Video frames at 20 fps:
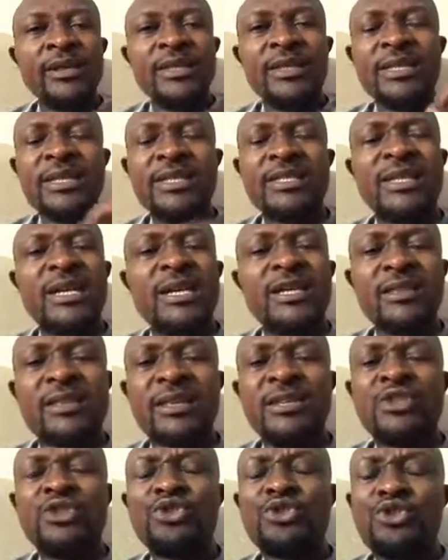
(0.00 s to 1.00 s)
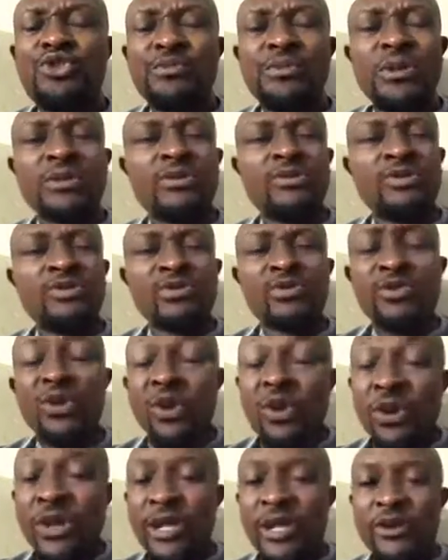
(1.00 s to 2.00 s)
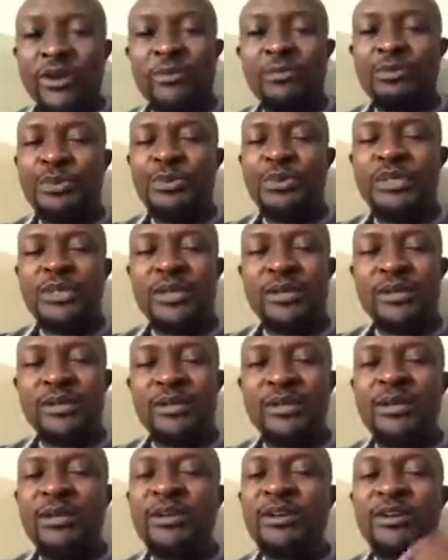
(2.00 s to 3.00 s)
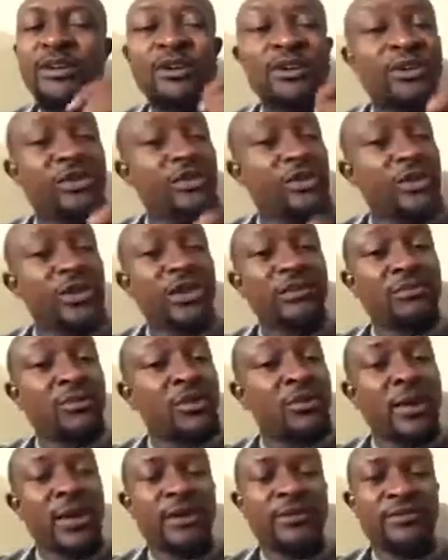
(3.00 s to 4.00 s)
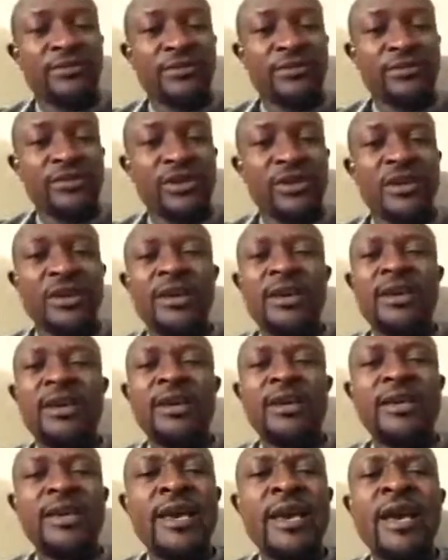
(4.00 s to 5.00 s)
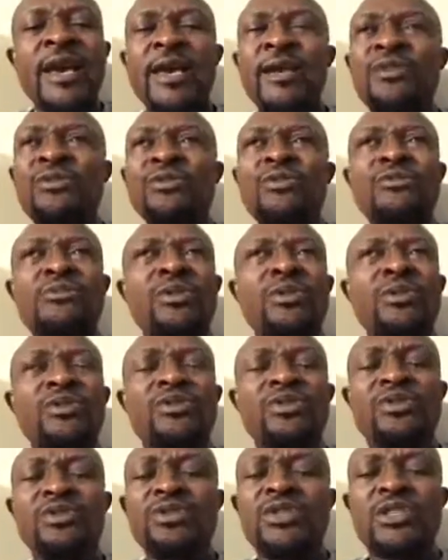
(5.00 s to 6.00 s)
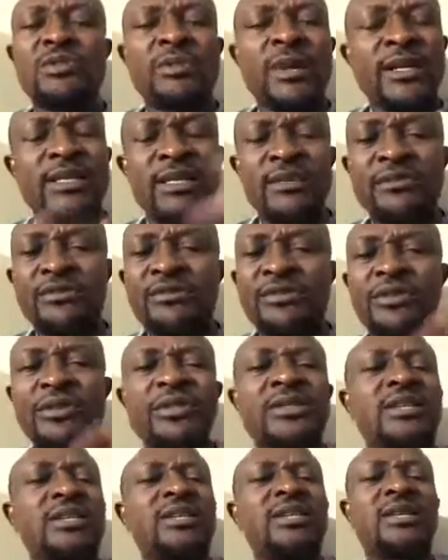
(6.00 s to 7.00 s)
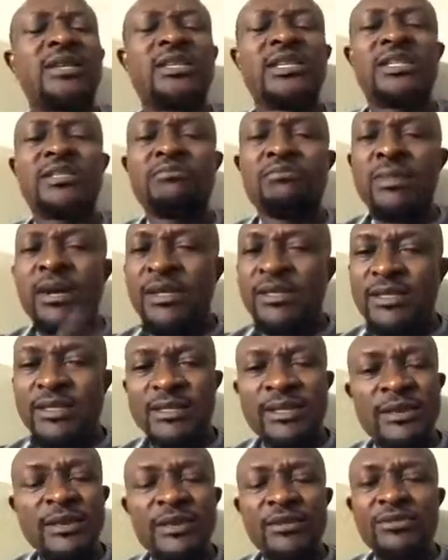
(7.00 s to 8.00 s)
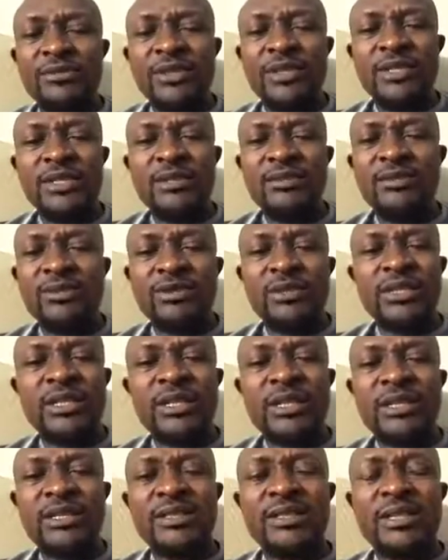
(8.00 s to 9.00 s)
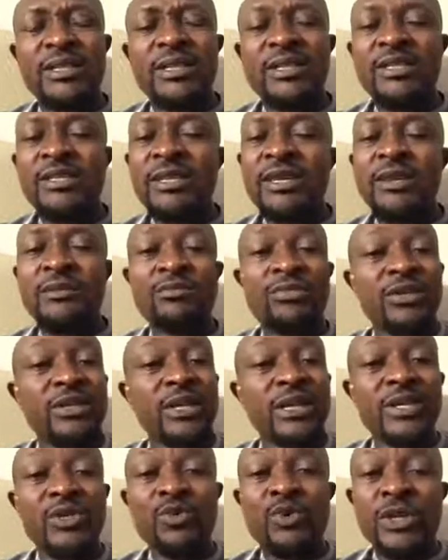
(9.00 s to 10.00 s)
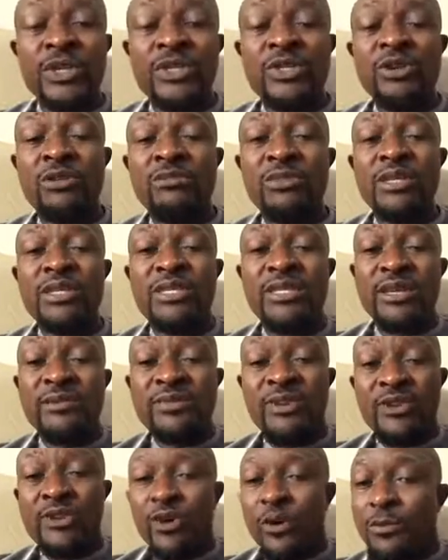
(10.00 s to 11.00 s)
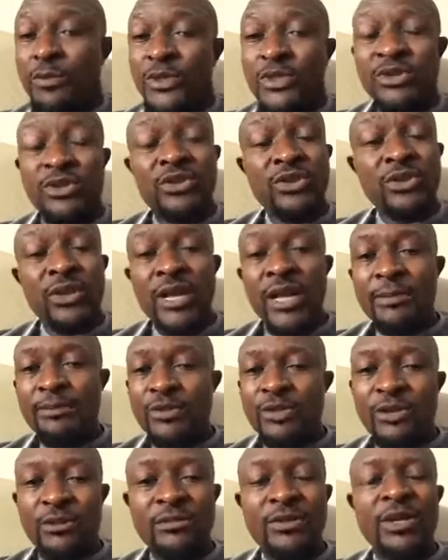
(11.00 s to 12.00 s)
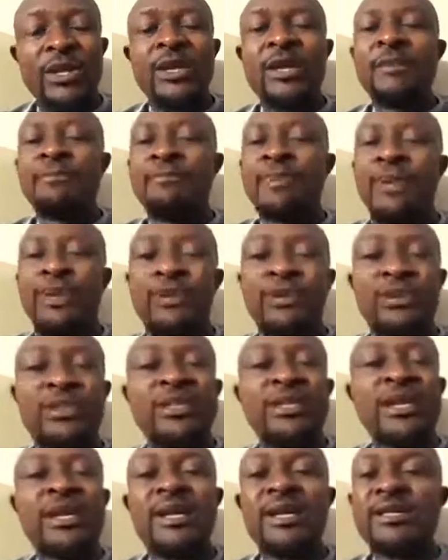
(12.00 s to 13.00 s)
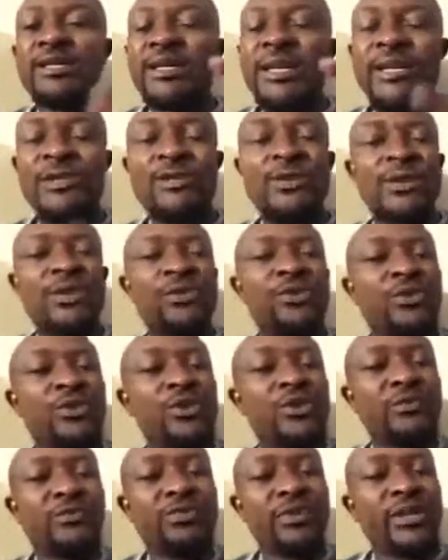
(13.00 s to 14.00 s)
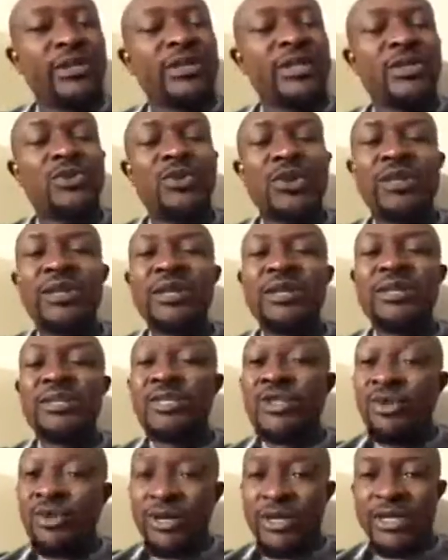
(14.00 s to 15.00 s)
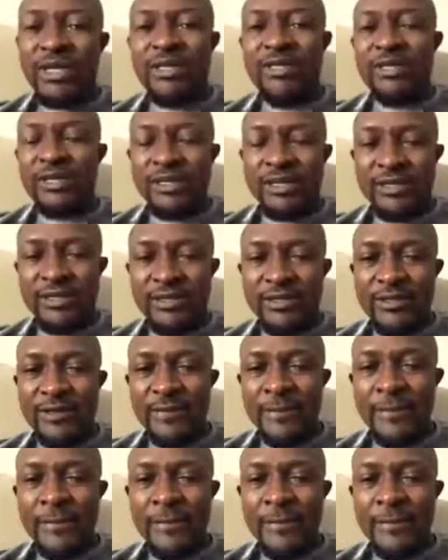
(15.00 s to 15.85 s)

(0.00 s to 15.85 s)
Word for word: These are things you should be able to do on a computer, not on a mobile phone. Yeah, I know you may want to use smart invoices and smart receipts on the internet, but there is wisdom in saving copies on your laptop because there are times when you go to places where there is no internet